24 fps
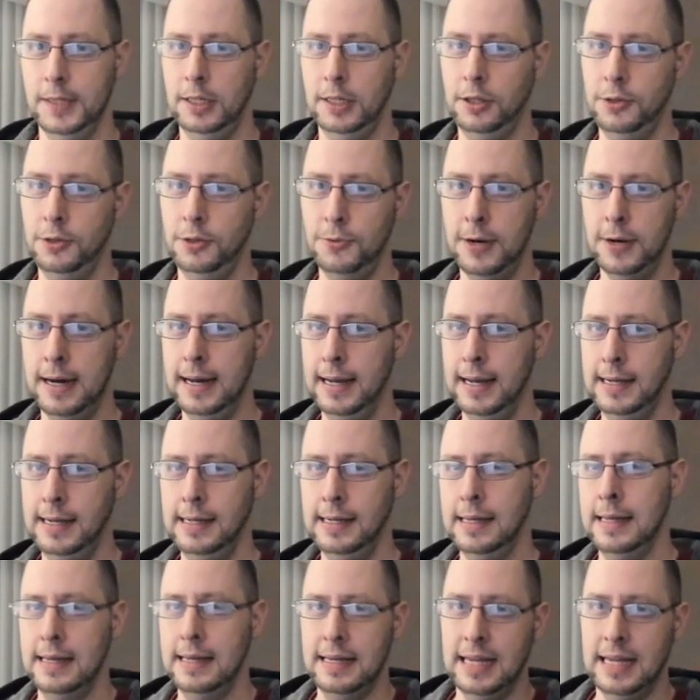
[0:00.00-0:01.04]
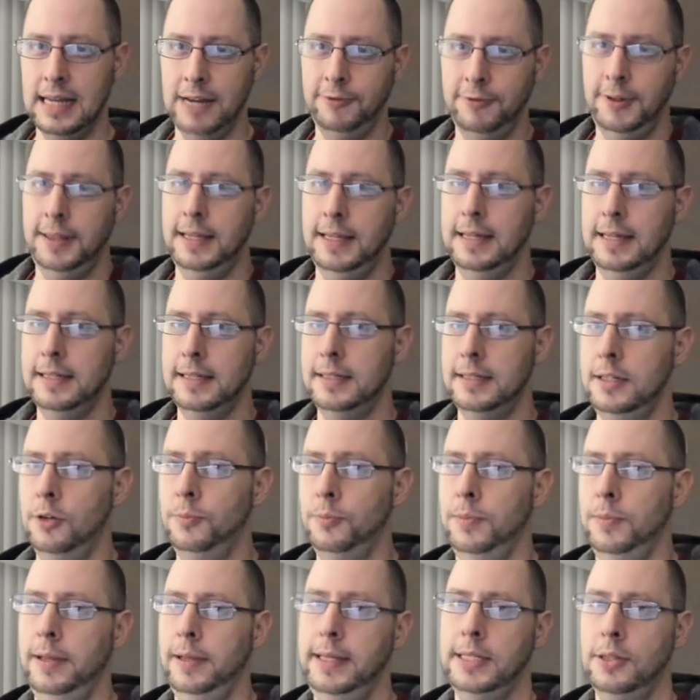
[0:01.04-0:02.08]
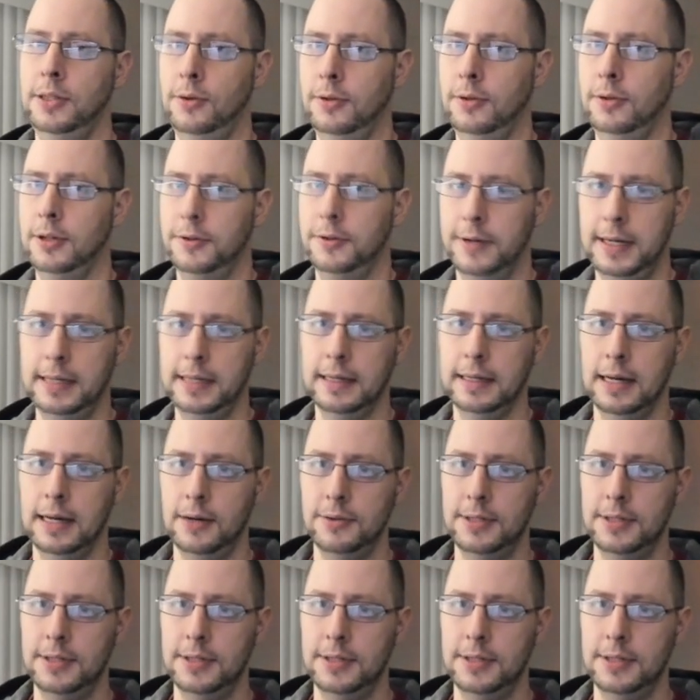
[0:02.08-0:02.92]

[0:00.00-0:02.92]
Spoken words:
UI, everything is still placeholder right now.